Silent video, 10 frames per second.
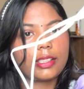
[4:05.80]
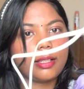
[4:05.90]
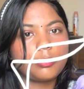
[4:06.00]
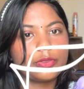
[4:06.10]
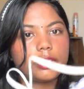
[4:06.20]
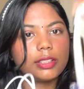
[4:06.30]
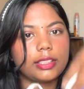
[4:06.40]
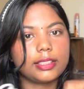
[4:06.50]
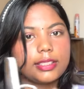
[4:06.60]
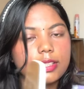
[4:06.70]
comes with
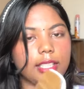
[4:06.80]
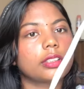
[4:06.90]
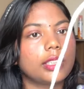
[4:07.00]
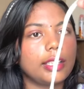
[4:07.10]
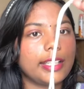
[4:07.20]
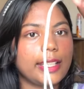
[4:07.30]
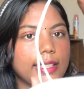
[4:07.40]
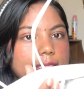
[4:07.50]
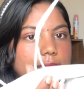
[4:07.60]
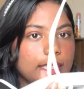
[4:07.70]
this
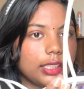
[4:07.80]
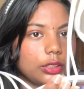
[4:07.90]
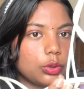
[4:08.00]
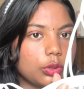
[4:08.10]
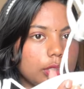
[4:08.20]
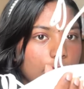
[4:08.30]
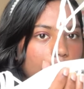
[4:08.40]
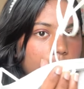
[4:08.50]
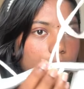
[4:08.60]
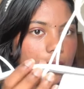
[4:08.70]
lace thing to
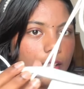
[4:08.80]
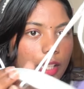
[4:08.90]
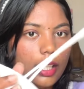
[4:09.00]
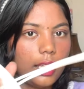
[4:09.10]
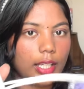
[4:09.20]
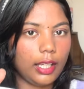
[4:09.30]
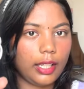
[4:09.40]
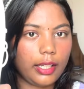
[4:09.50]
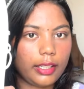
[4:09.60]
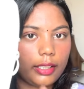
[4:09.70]
tie
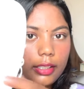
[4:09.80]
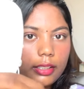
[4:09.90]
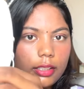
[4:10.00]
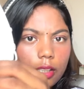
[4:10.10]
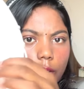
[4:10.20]
and the